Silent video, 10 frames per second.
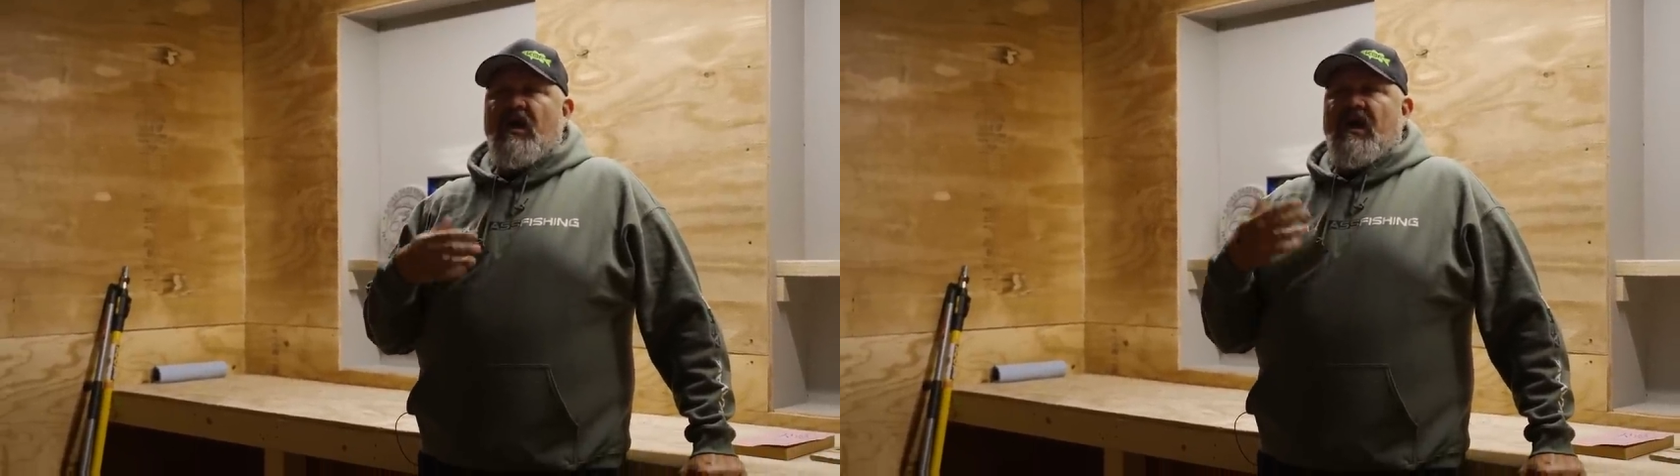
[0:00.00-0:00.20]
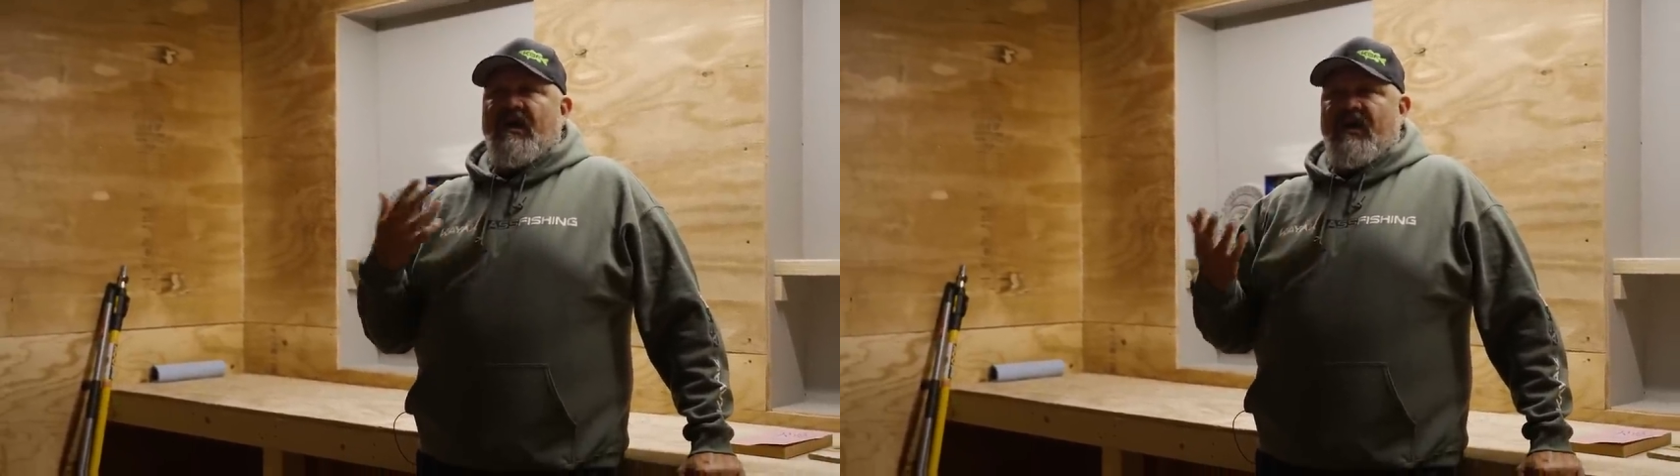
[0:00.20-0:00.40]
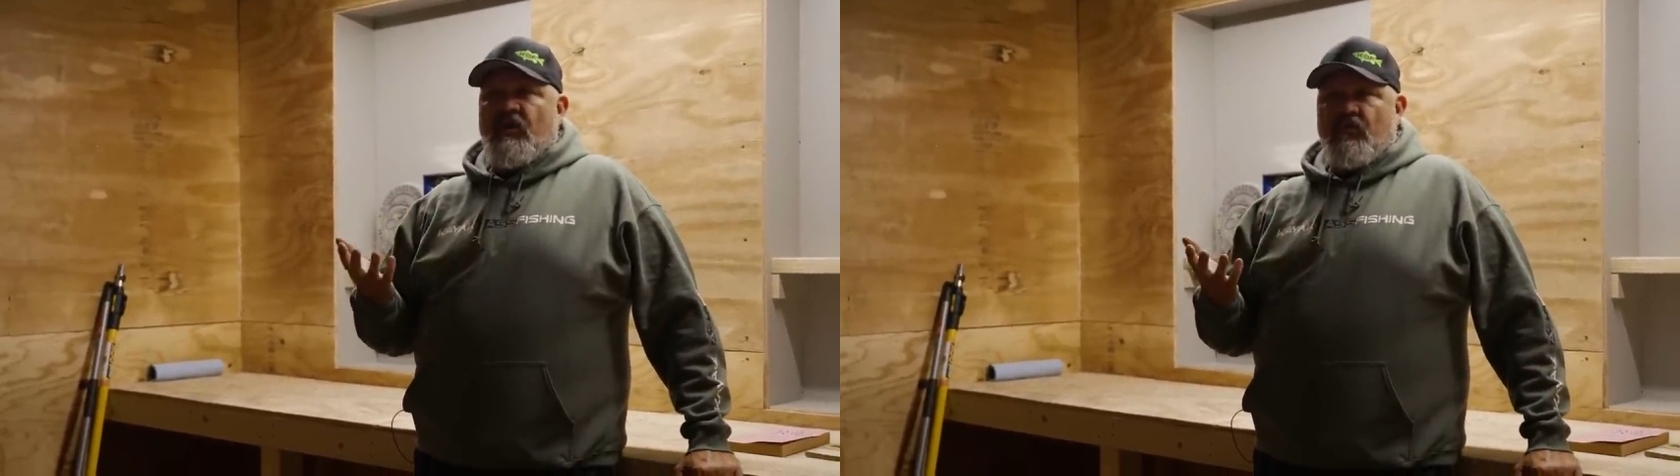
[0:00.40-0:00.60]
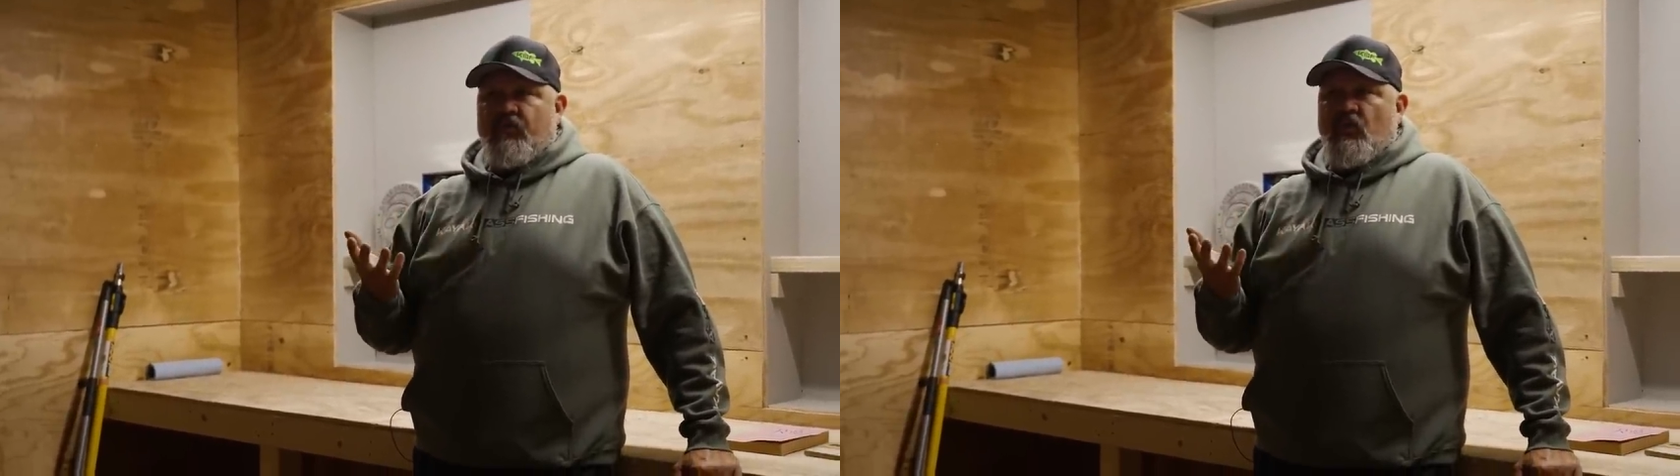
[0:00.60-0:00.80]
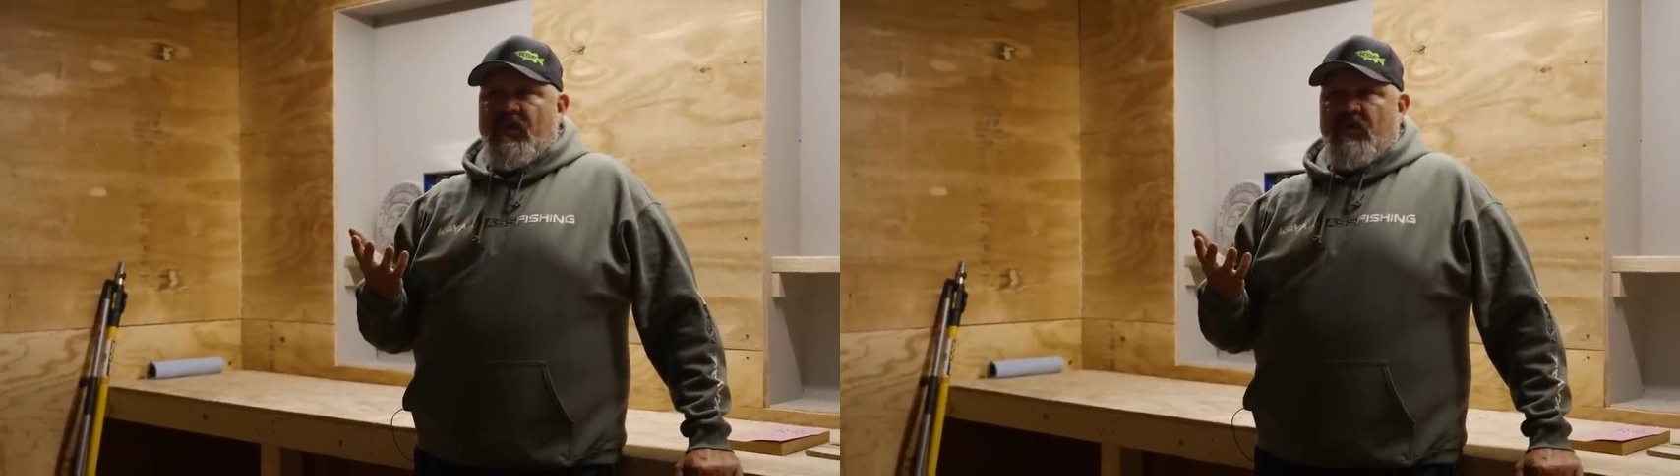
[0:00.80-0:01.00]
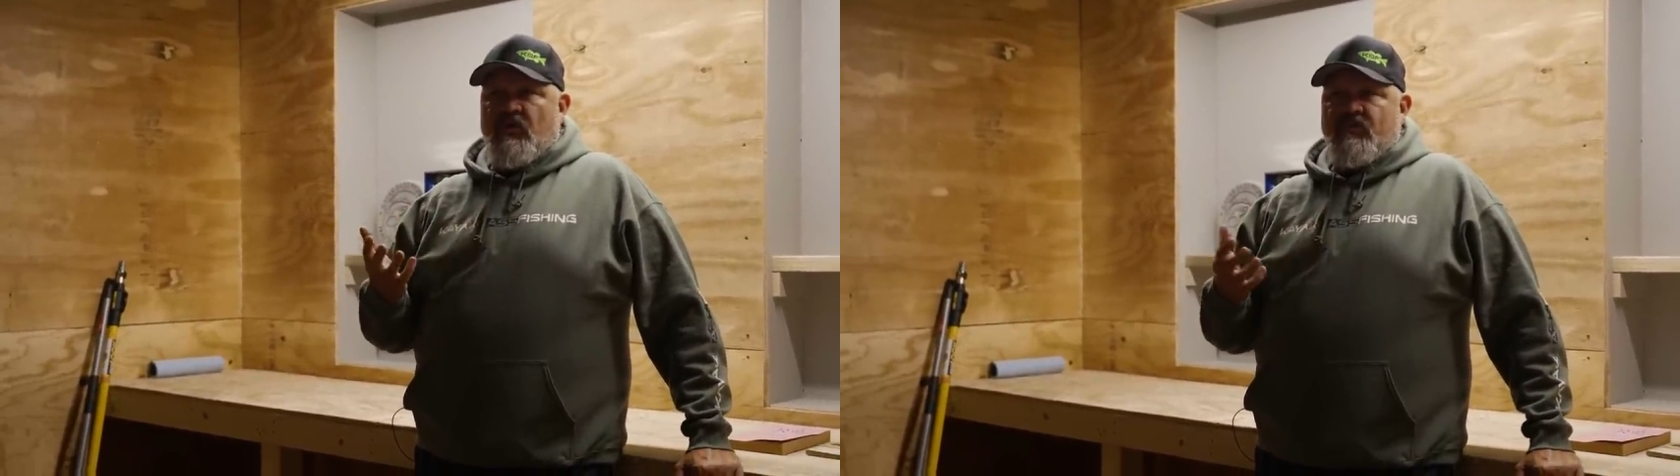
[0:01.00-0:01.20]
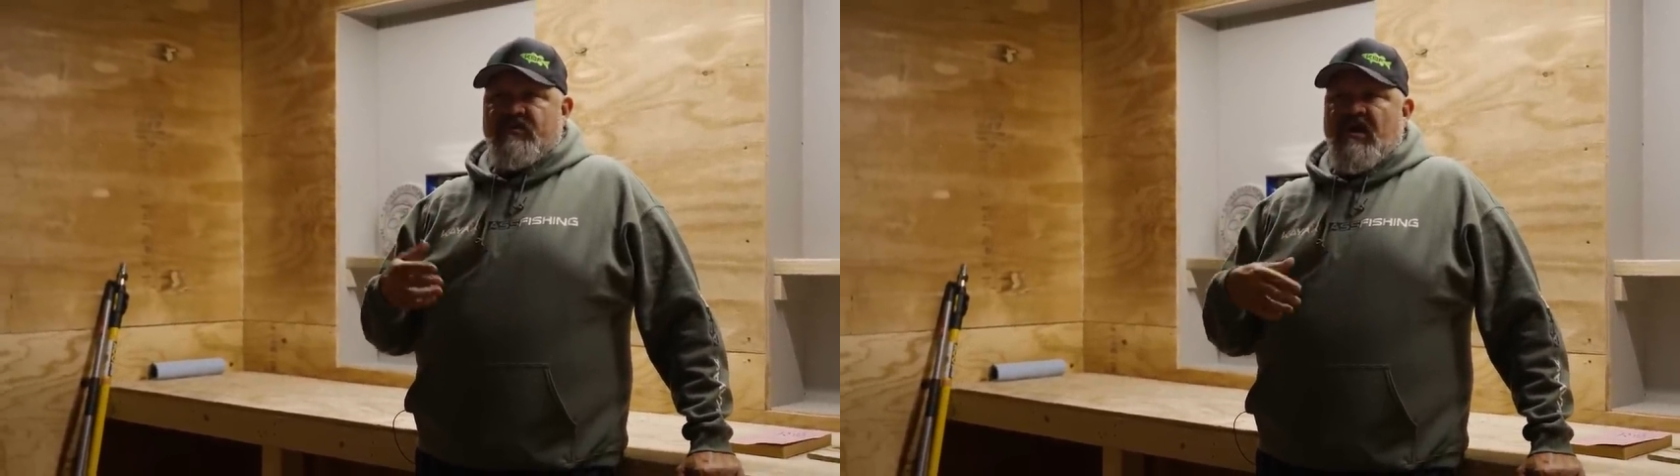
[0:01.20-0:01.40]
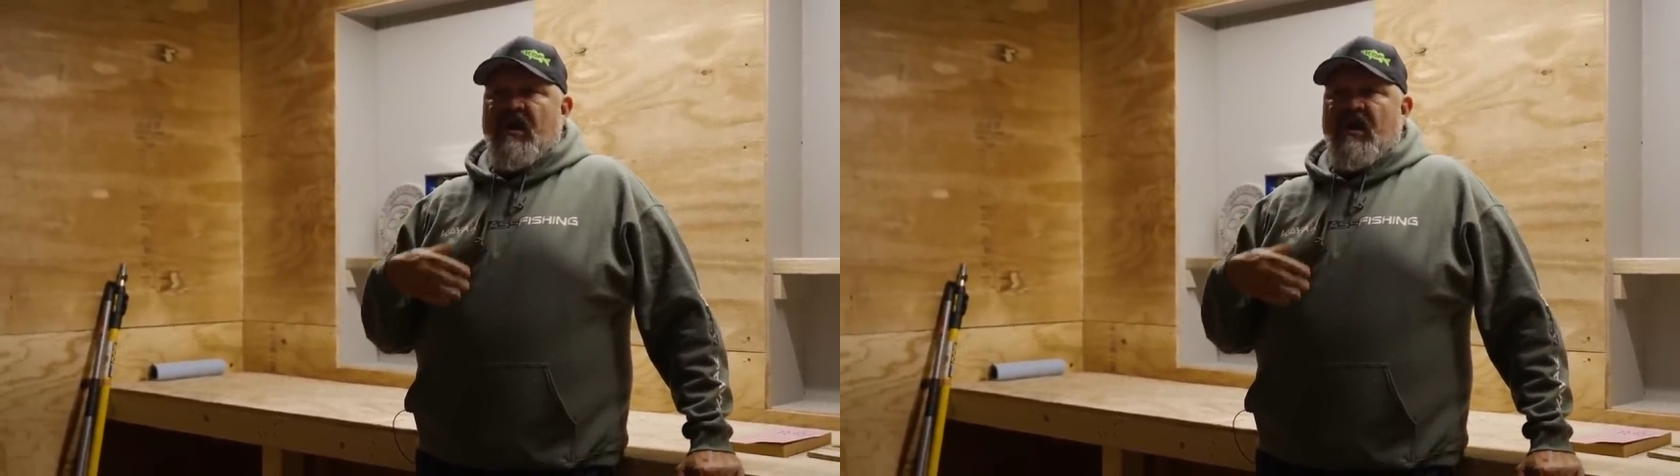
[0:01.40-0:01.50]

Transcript: I got overwhelmed,